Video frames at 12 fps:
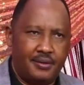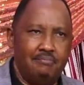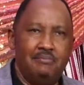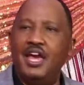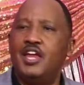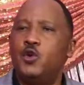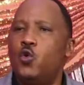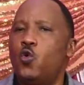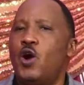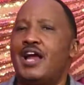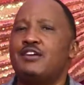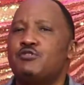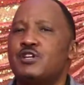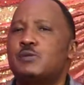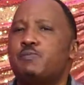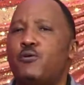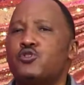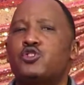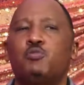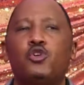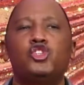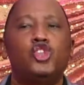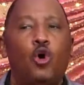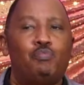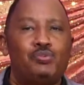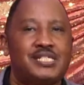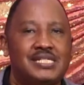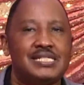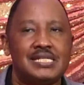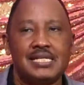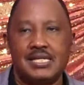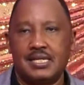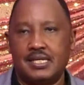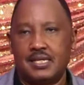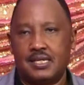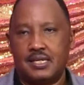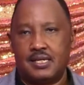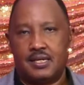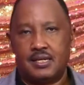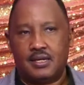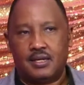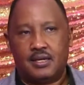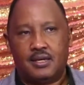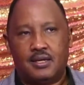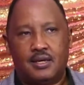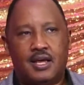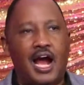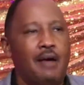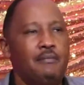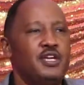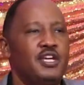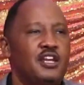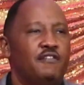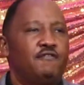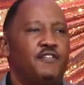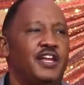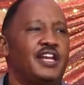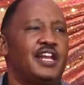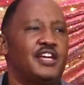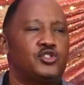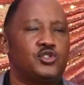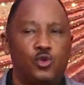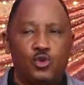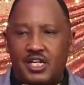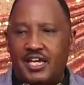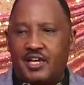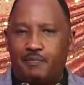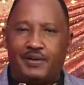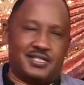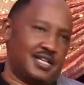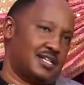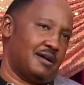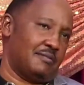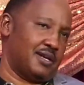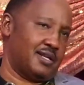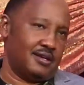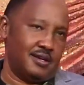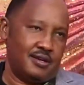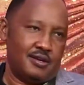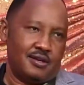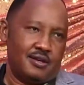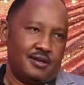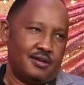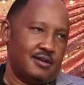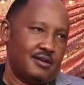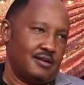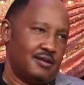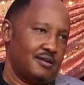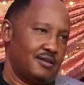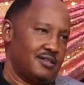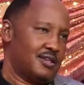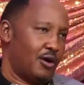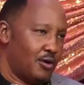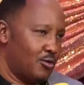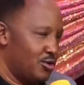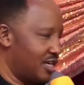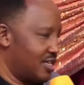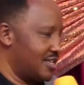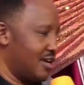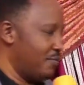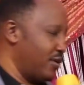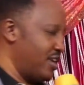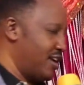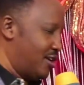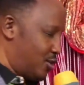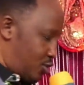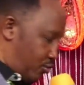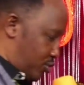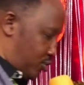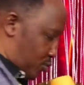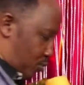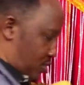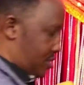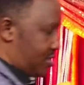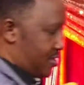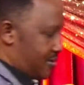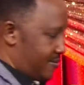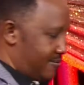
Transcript: Men who had responsible jobs coming in a very nice suit like Pastor Tamari is our good example here and for suit.